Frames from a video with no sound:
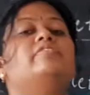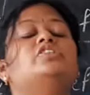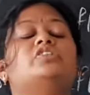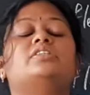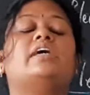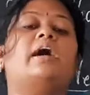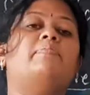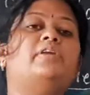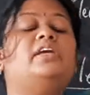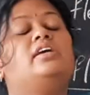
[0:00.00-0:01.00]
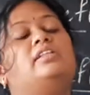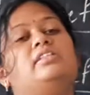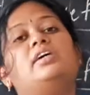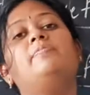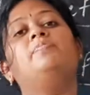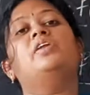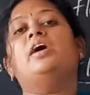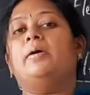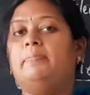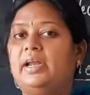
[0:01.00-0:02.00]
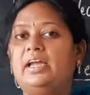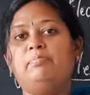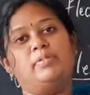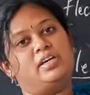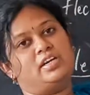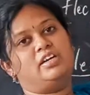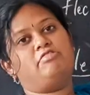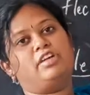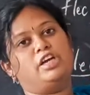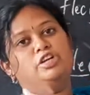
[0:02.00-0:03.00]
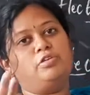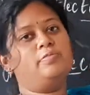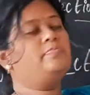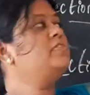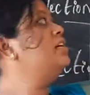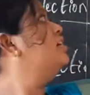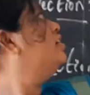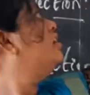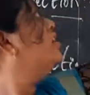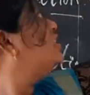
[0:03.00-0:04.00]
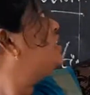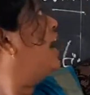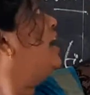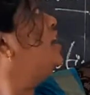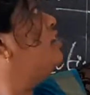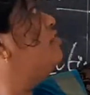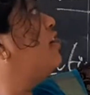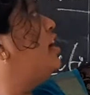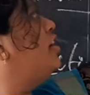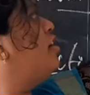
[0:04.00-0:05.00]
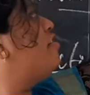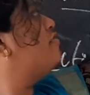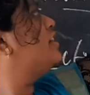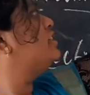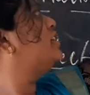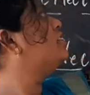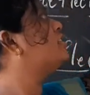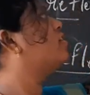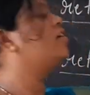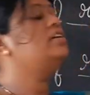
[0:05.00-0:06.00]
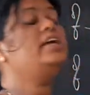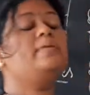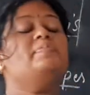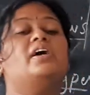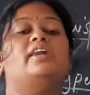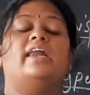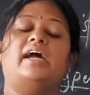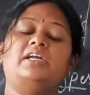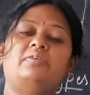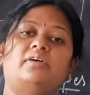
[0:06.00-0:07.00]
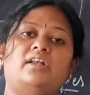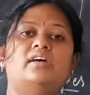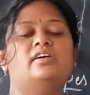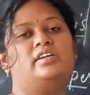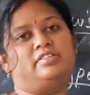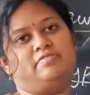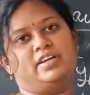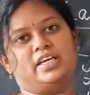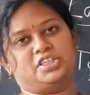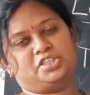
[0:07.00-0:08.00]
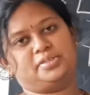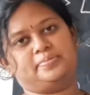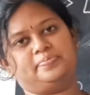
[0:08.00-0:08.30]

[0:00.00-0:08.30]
which is happening in the plane mirror when you stand in front of it is called the lateral reflection.